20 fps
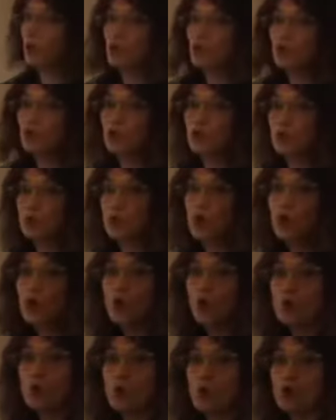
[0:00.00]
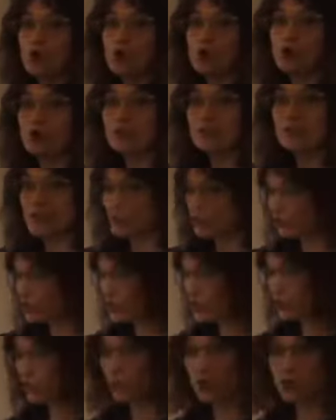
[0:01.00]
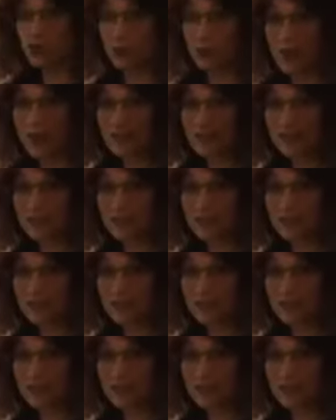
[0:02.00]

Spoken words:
So what you'll need resource-wise,